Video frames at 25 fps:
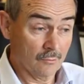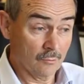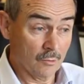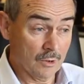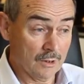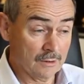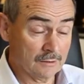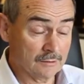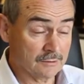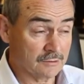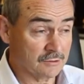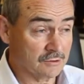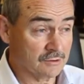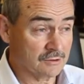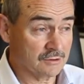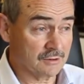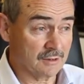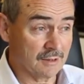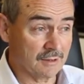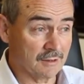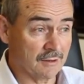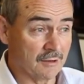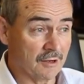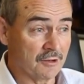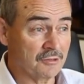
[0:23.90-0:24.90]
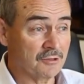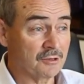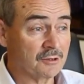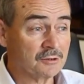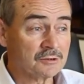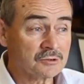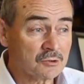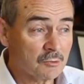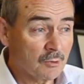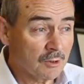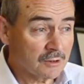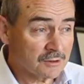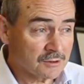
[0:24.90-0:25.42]
Well, I think
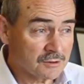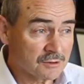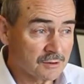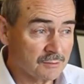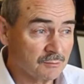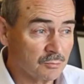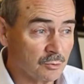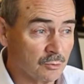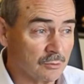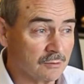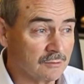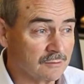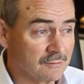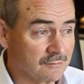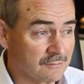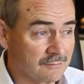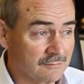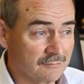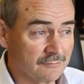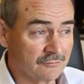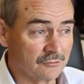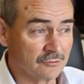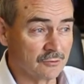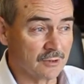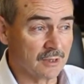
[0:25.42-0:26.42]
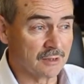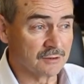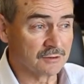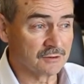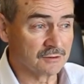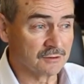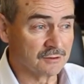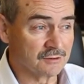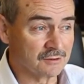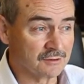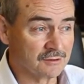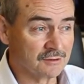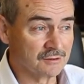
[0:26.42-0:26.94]
it's quite simple. For us,
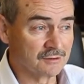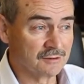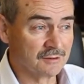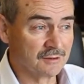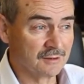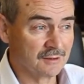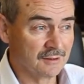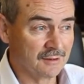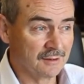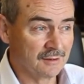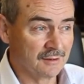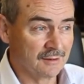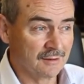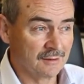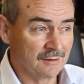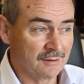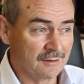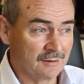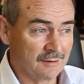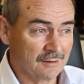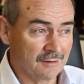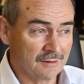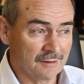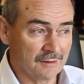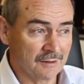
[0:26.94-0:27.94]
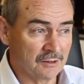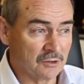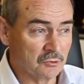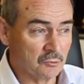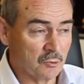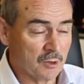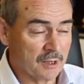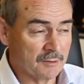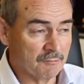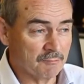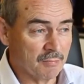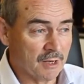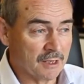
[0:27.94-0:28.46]
it's in a
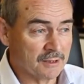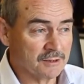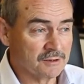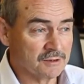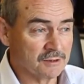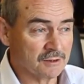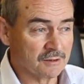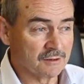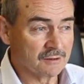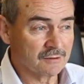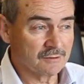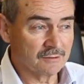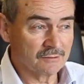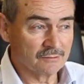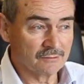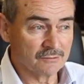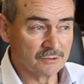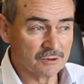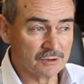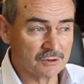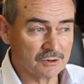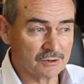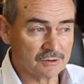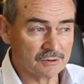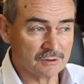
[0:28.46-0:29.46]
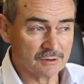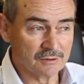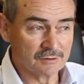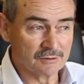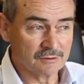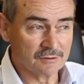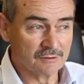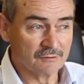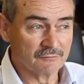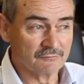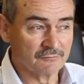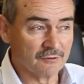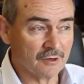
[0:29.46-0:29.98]
way basic. We just need
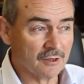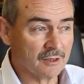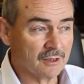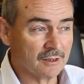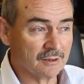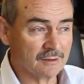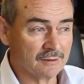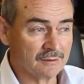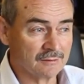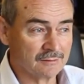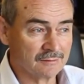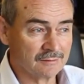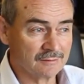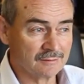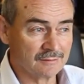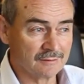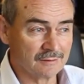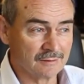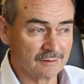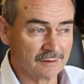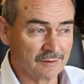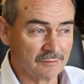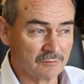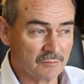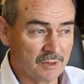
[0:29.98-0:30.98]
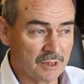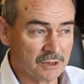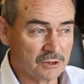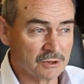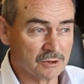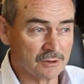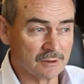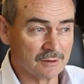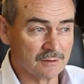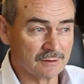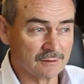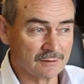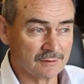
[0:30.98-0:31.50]
to define and
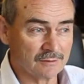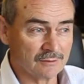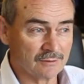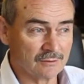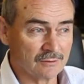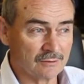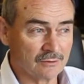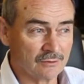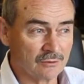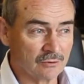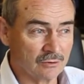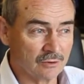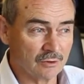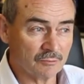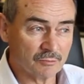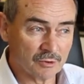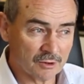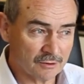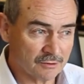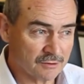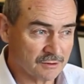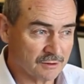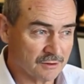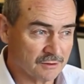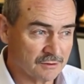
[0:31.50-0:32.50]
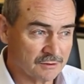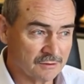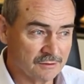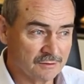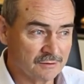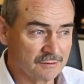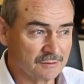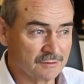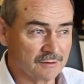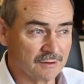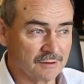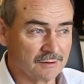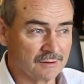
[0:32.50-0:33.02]
measure all the
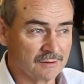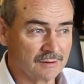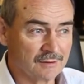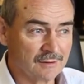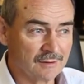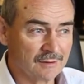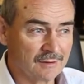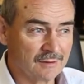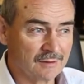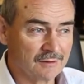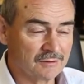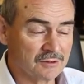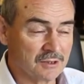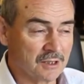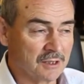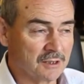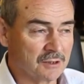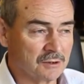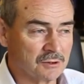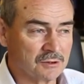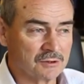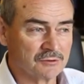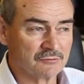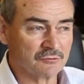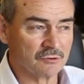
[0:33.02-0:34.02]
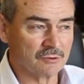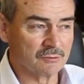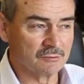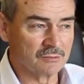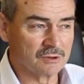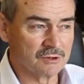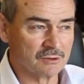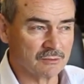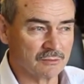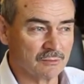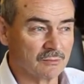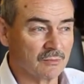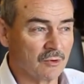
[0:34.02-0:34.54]
processes that take us from
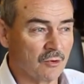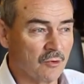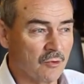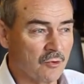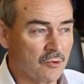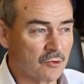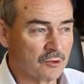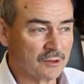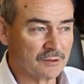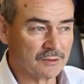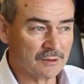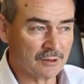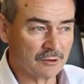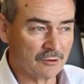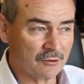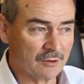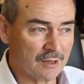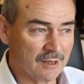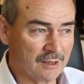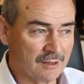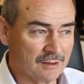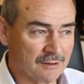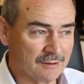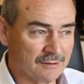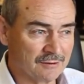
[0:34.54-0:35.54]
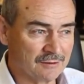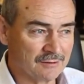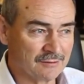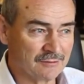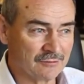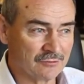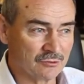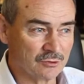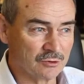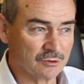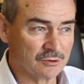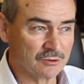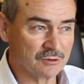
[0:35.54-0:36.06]
some ore in the ground
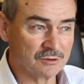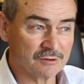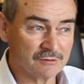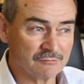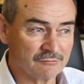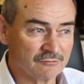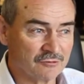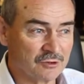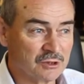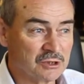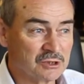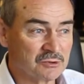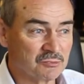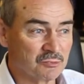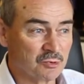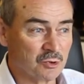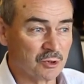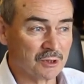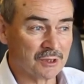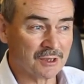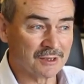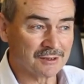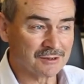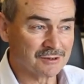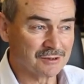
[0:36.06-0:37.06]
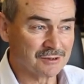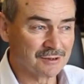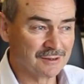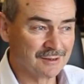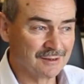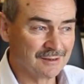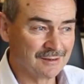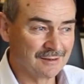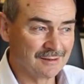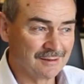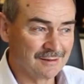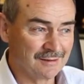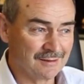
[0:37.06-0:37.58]
through to some finished products
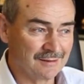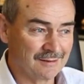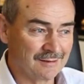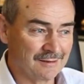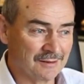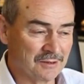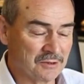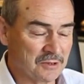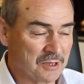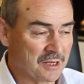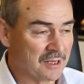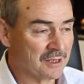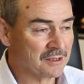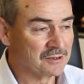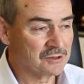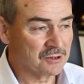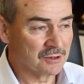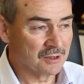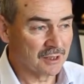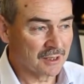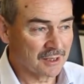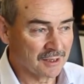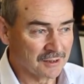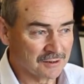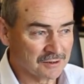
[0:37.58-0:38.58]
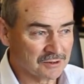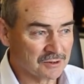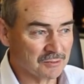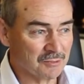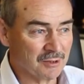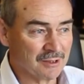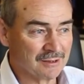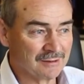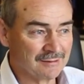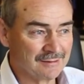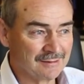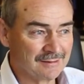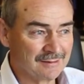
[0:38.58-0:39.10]
in the hands of the
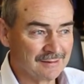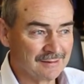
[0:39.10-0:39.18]
customer.